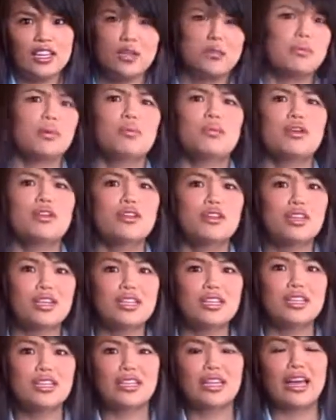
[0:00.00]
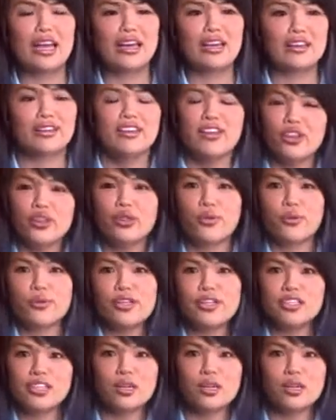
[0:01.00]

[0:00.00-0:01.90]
My brother can eat like 3